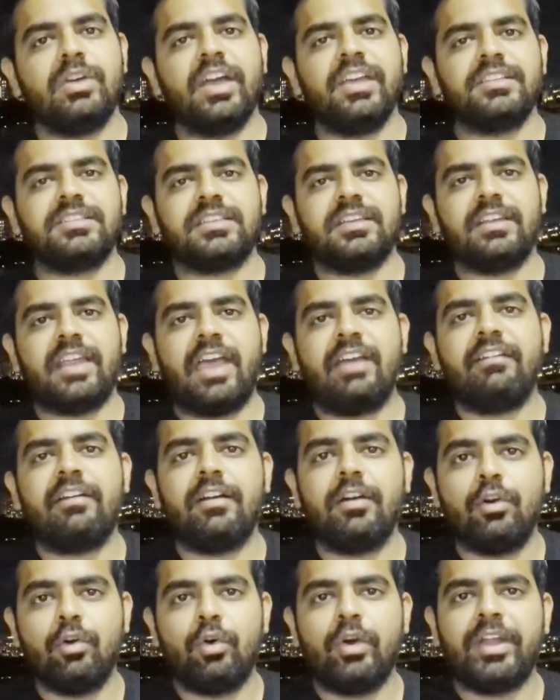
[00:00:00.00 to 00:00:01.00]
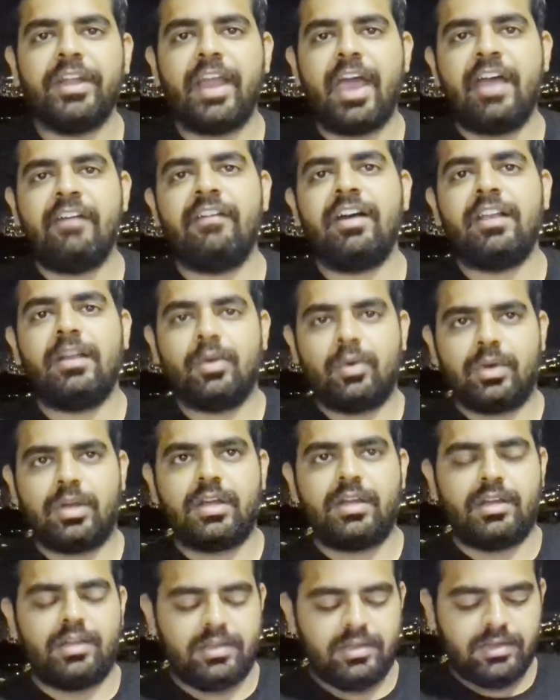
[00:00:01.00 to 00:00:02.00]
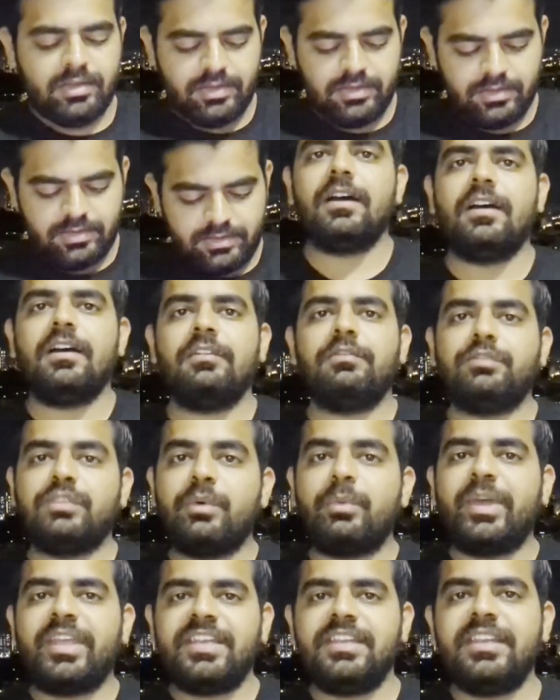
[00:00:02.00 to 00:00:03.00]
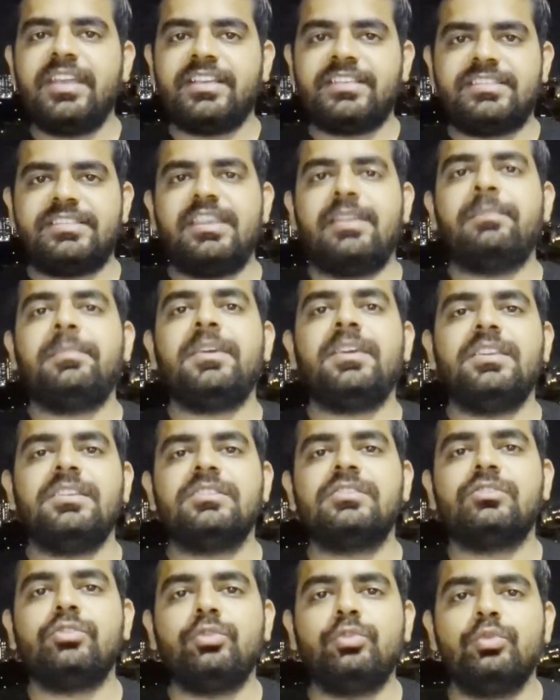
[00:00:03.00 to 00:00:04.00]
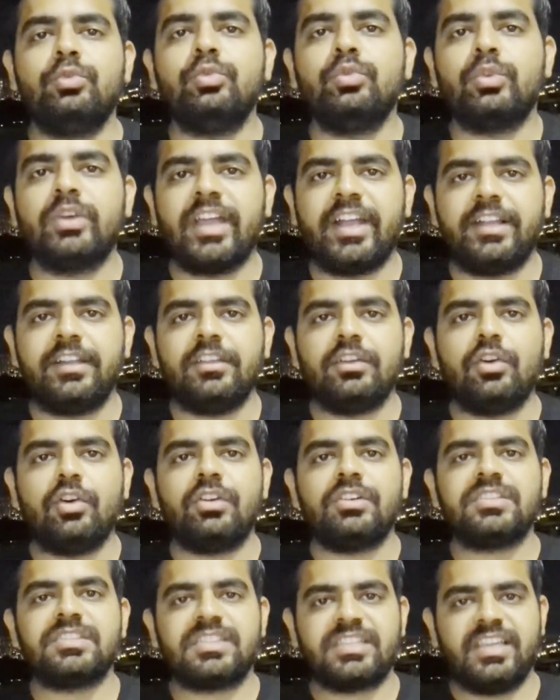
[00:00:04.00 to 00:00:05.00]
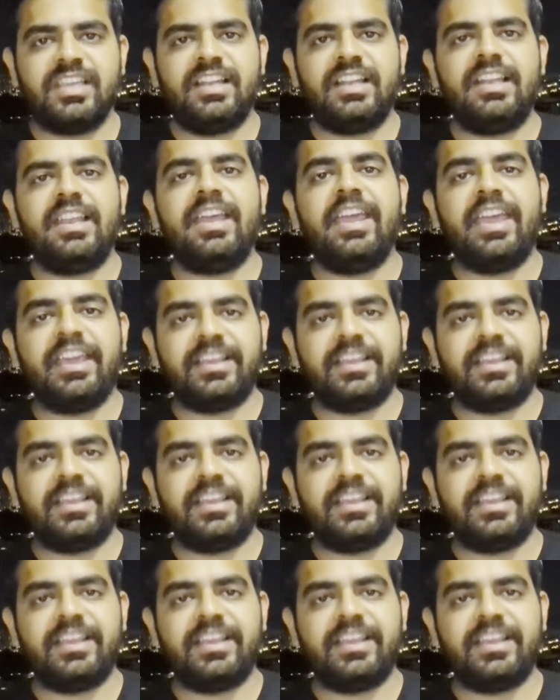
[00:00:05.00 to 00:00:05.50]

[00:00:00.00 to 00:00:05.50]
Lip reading: guys can go and have a look. The very next step is to get your skill